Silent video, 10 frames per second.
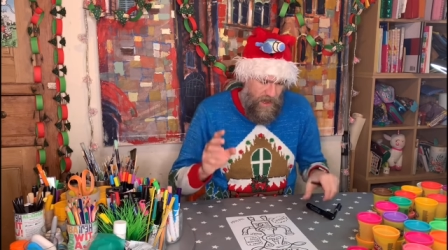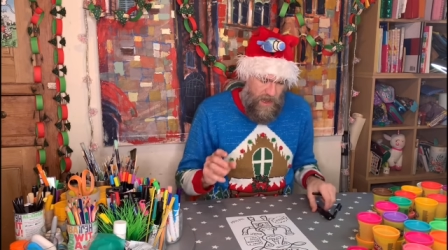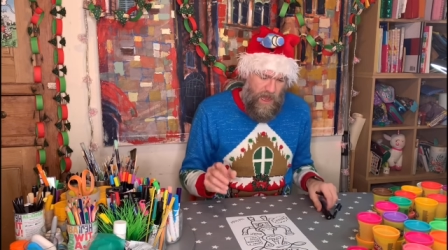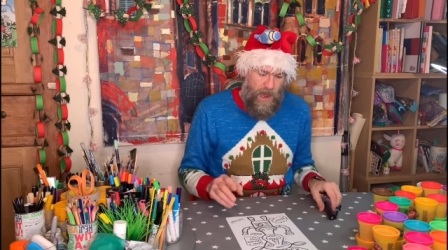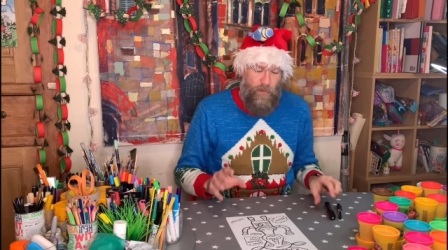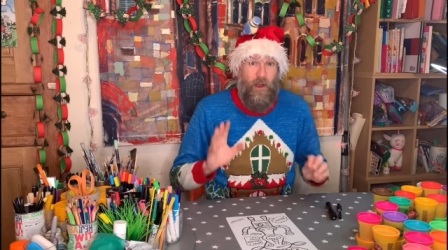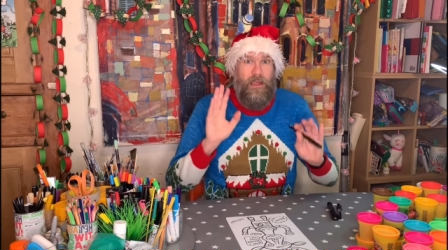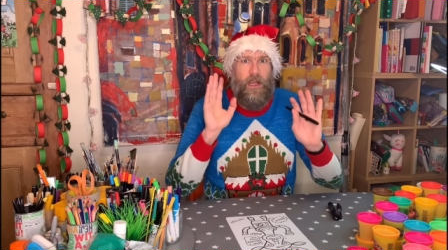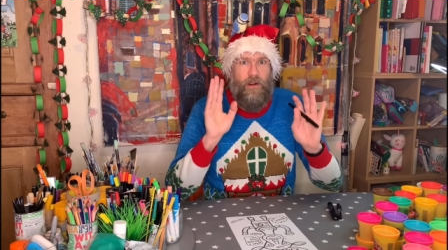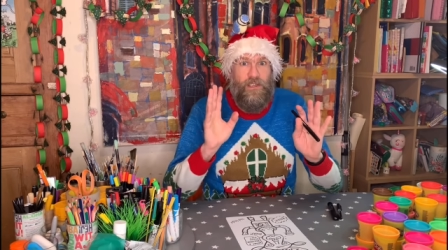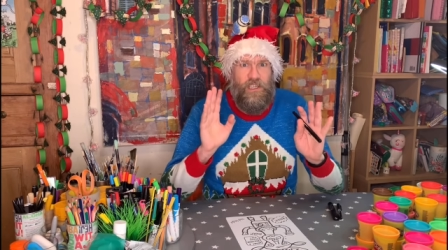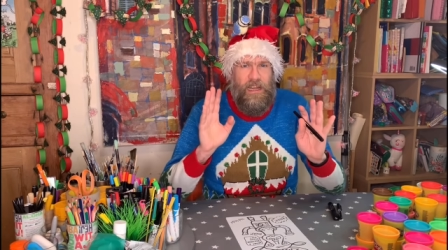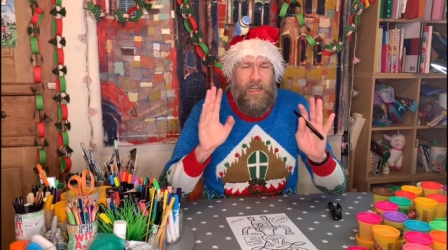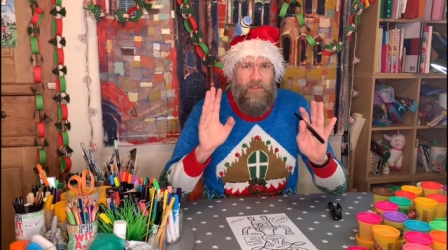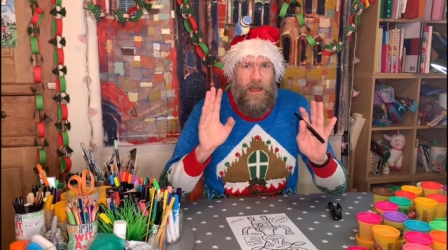I'm not encouraging
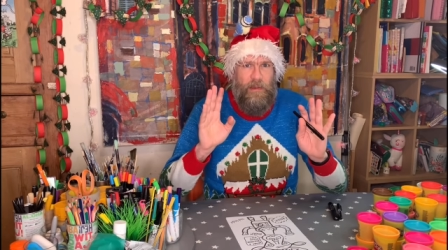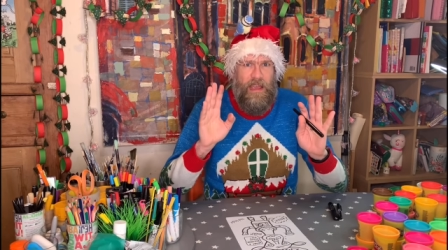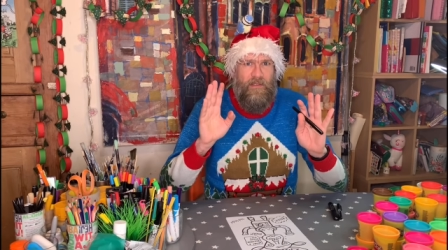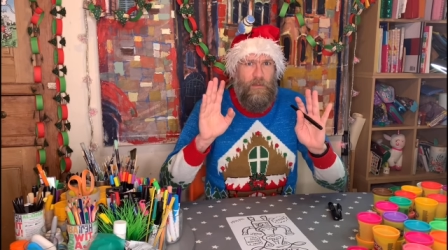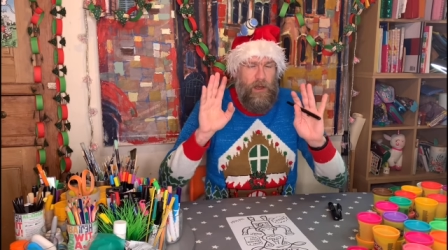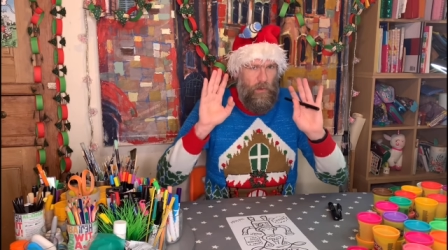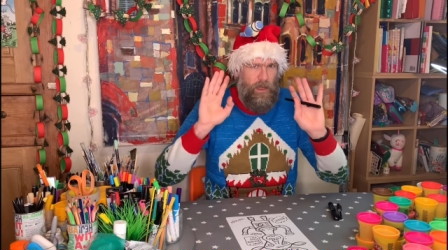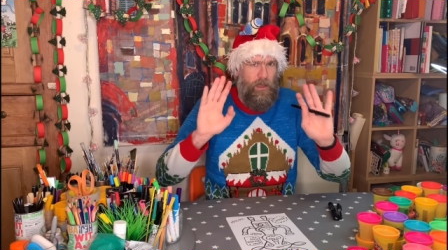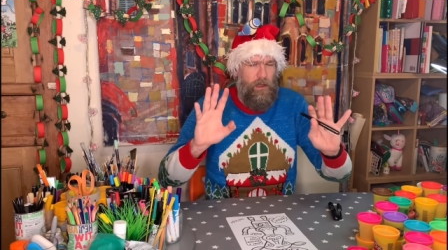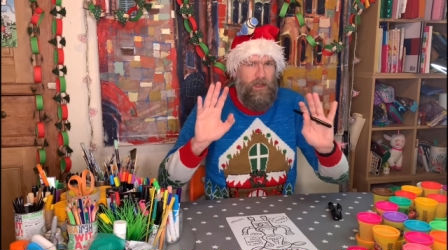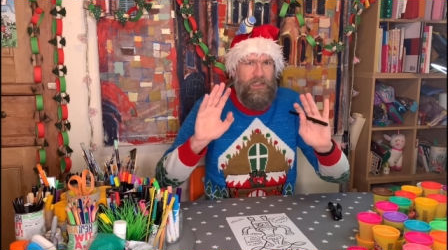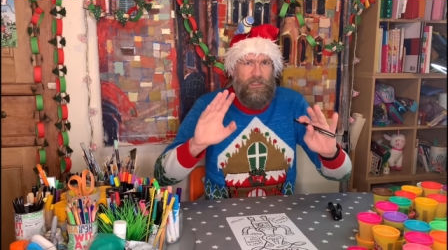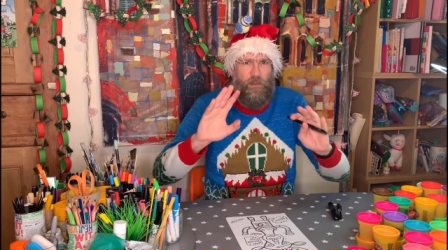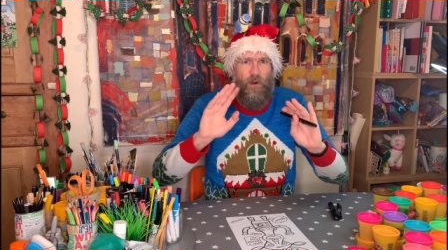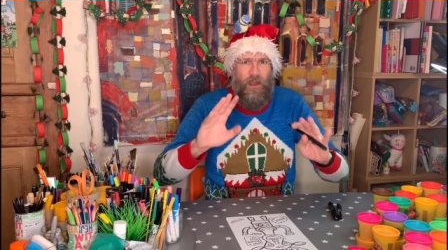any of that behaviour, by the way. I need to
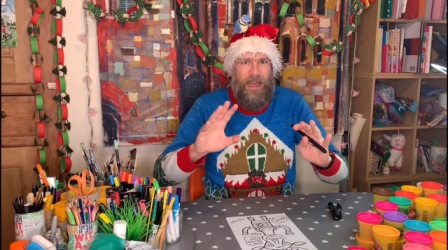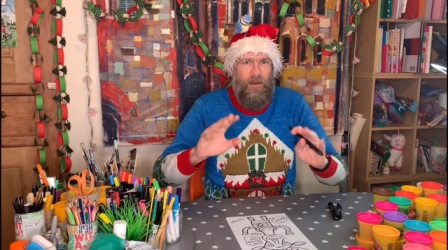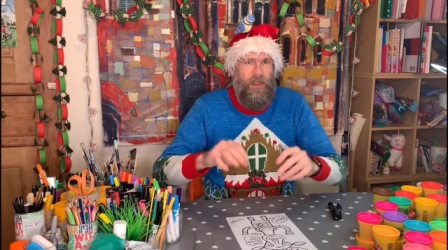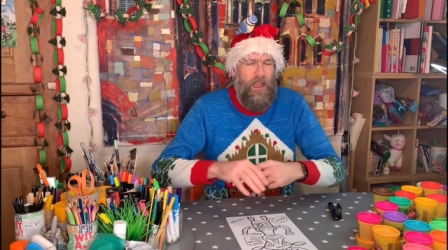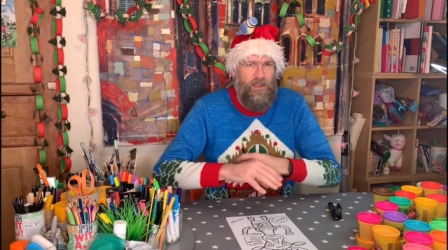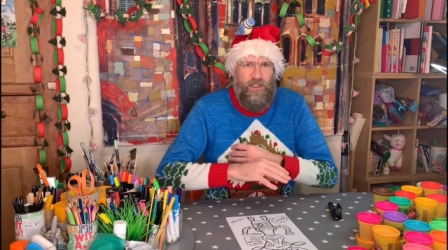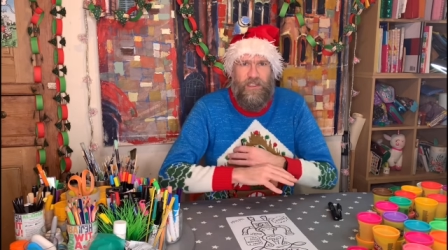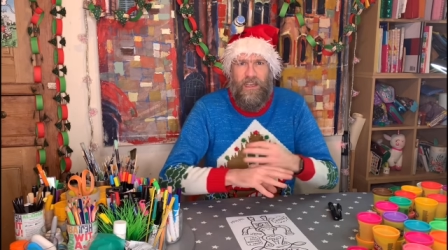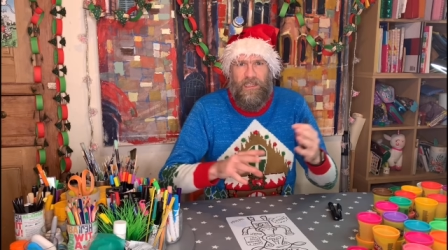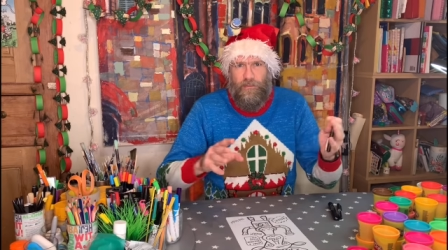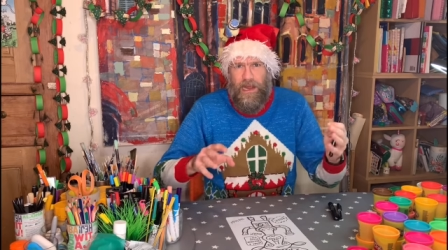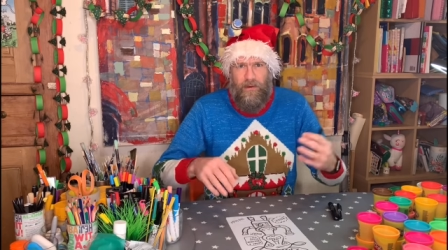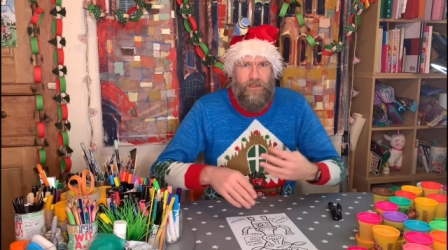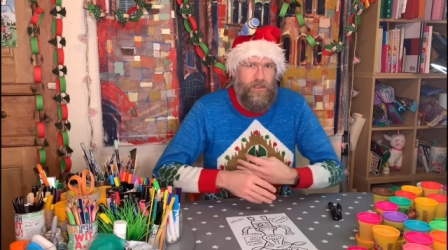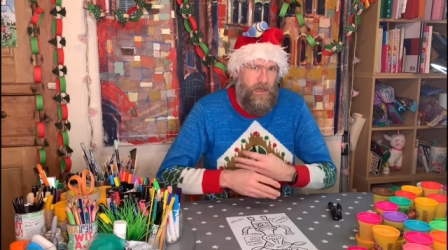put that out there just in case
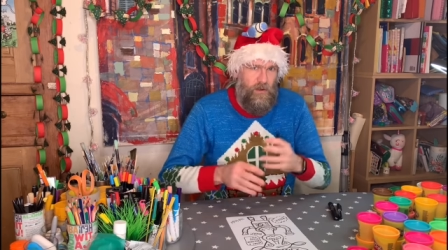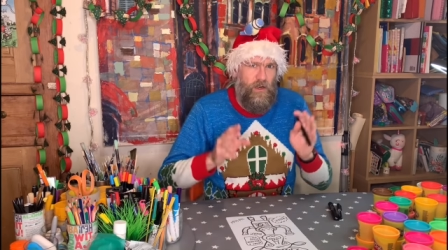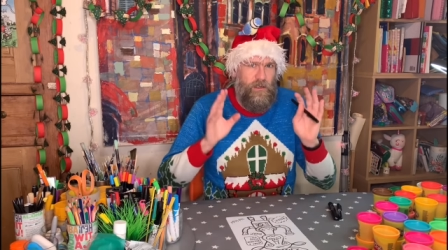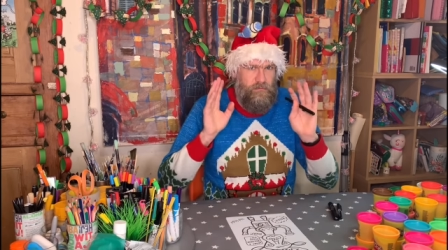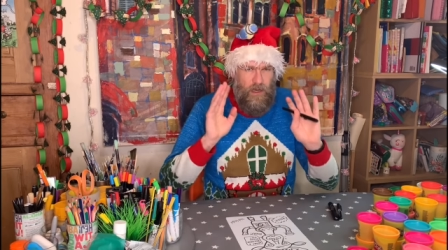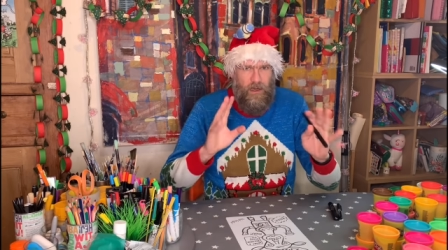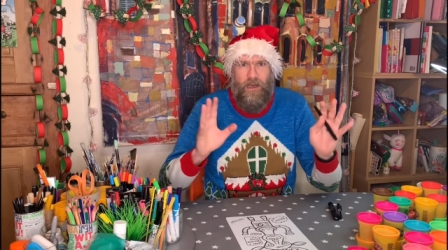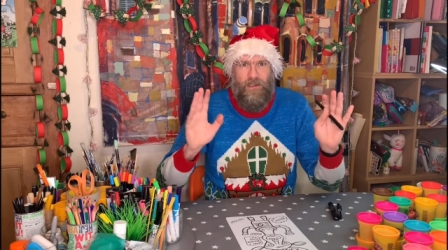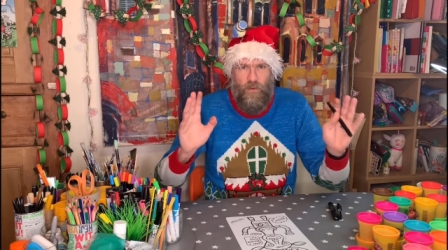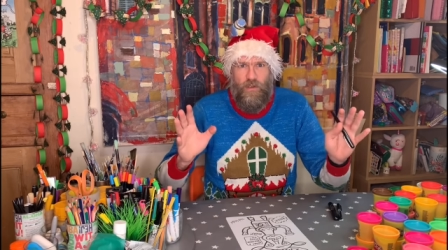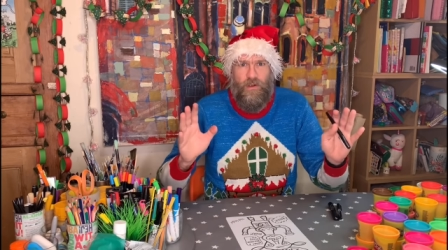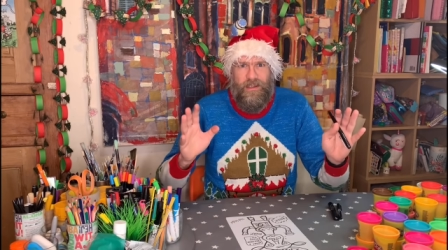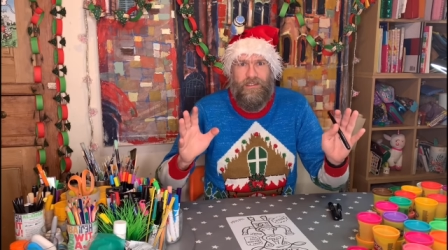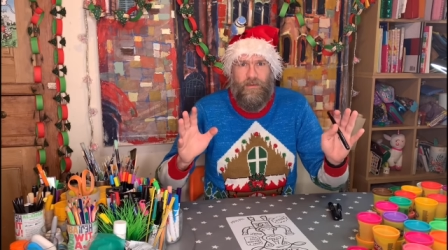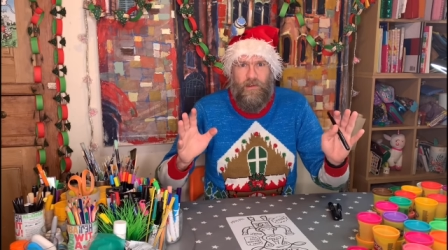parents get annoyed. I, I don't want your
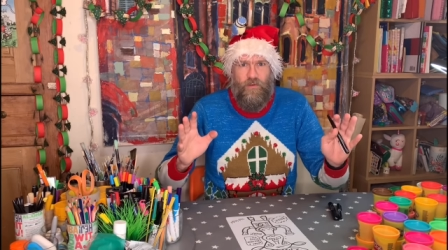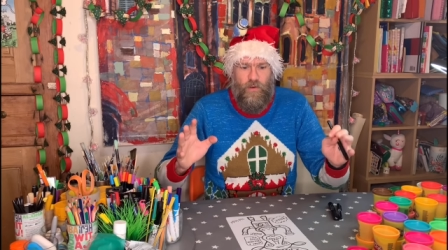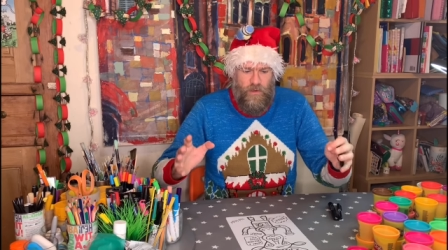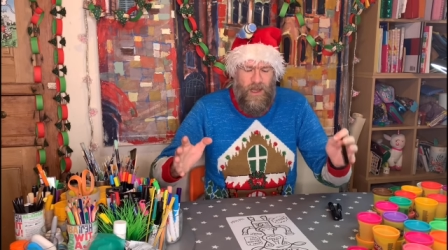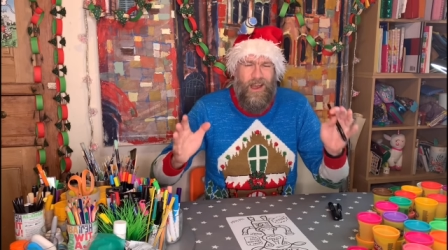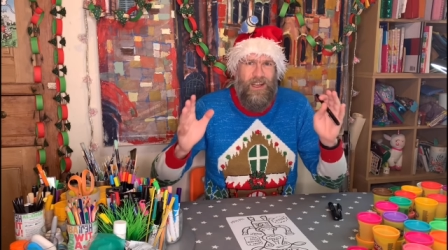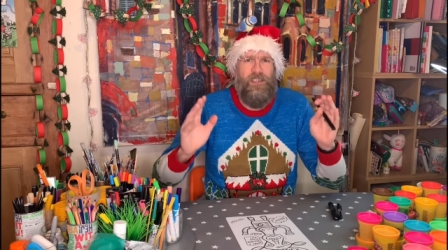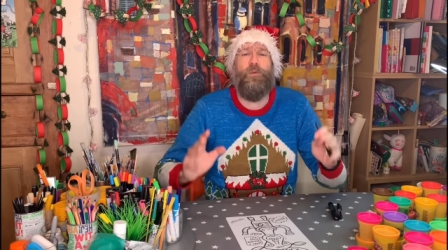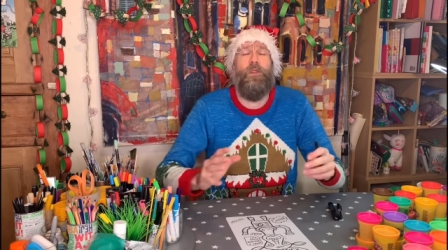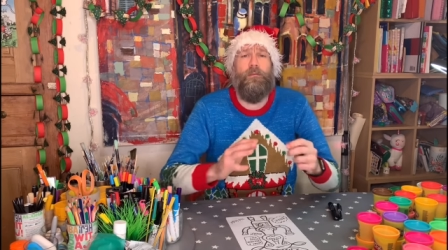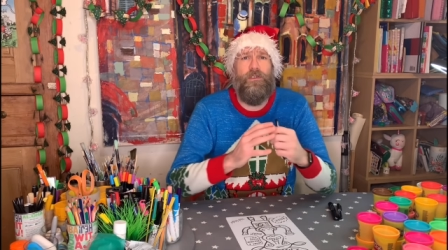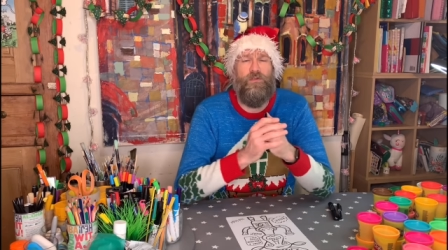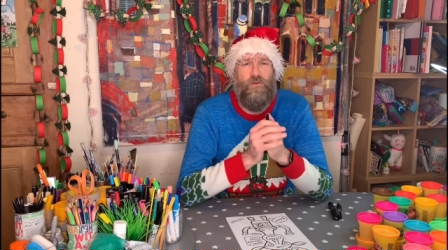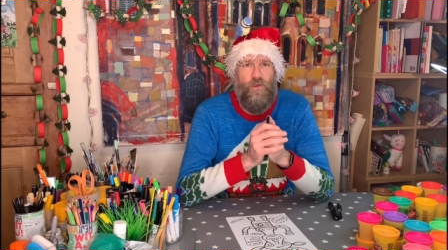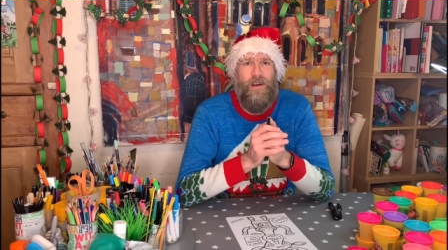kids to be rude. I just want them to
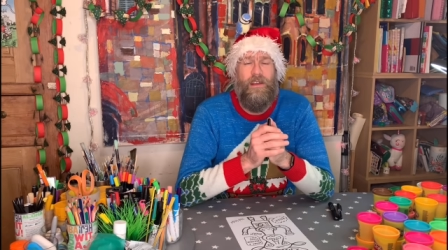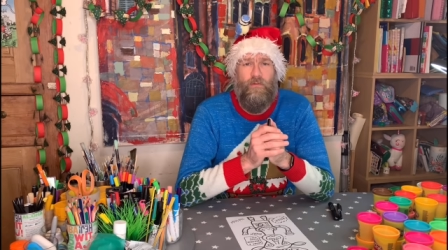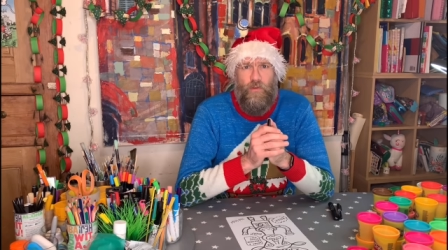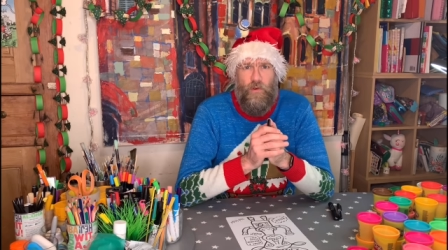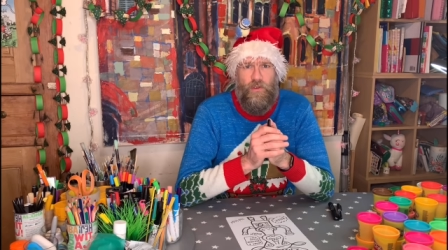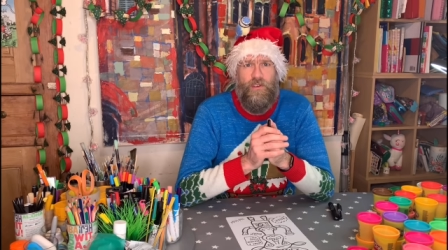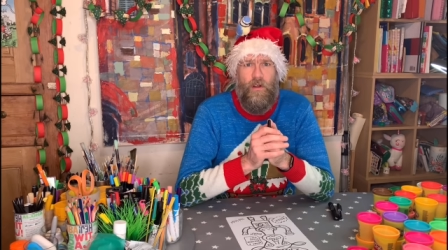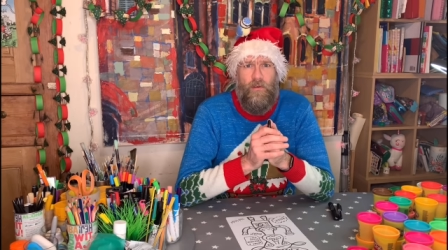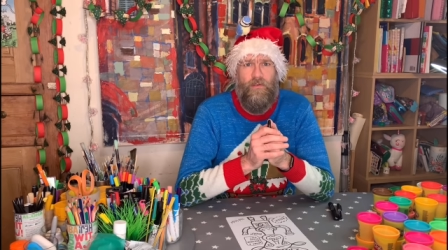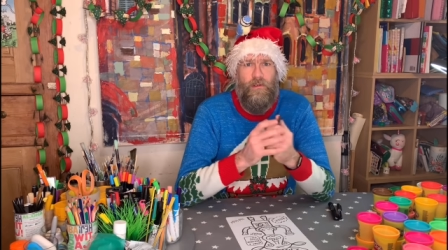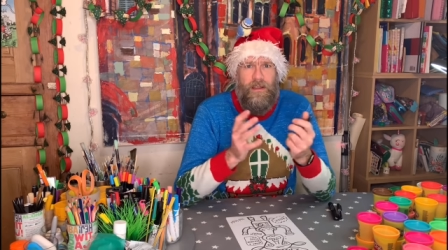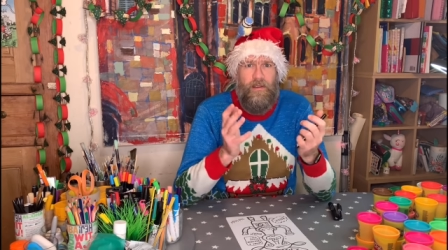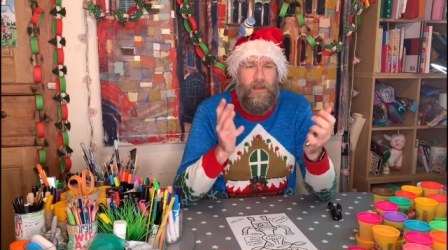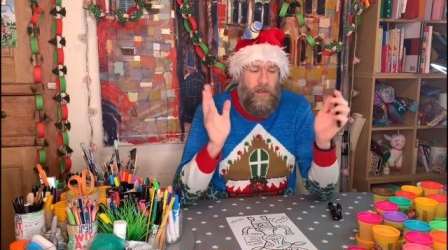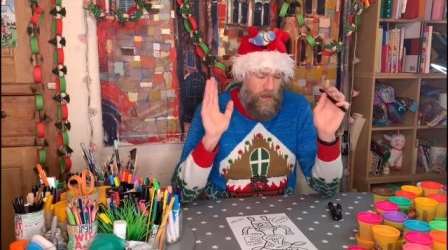draw a rude Dolph
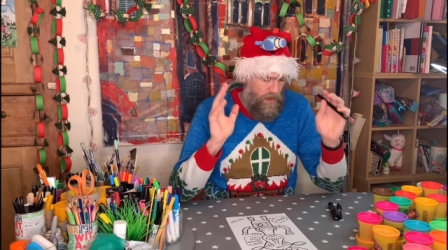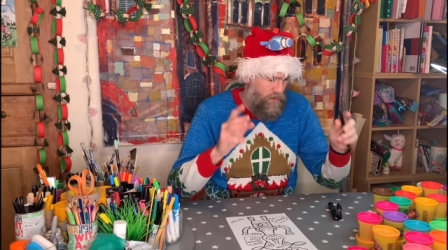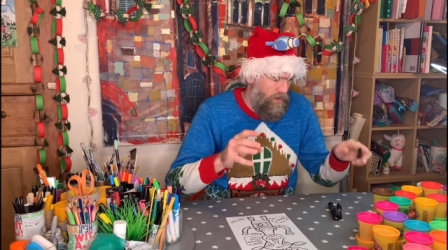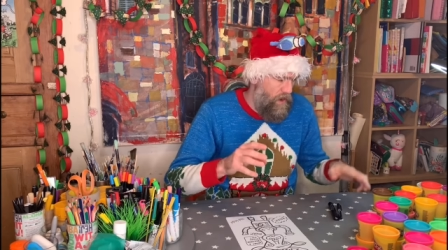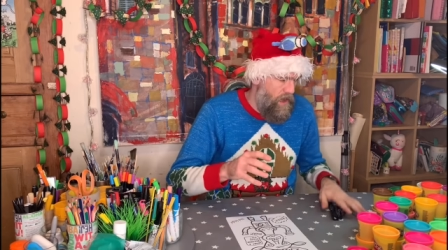reindeer. There we go.